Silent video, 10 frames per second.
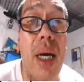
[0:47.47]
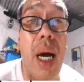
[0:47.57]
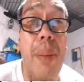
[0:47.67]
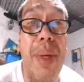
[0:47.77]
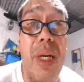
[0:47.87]

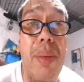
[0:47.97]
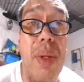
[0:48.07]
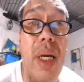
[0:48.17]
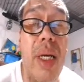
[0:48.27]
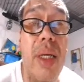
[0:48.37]
a
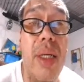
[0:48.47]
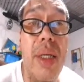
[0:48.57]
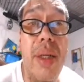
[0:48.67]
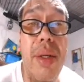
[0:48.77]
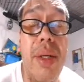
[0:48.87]
parabola
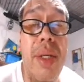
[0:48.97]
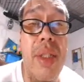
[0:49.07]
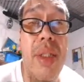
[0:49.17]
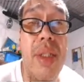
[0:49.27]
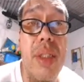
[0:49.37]

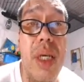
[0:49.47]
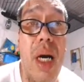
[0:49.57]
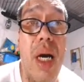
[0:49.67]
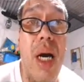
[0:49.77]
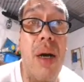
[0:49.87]
is
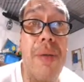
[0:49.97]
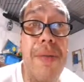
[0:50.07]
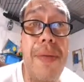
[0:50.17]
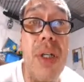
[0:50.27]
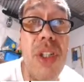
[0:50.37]
a
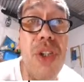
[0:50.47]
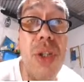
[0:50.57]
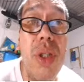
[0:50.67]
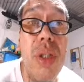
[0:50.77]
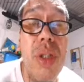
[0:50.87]

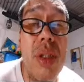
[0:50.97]
function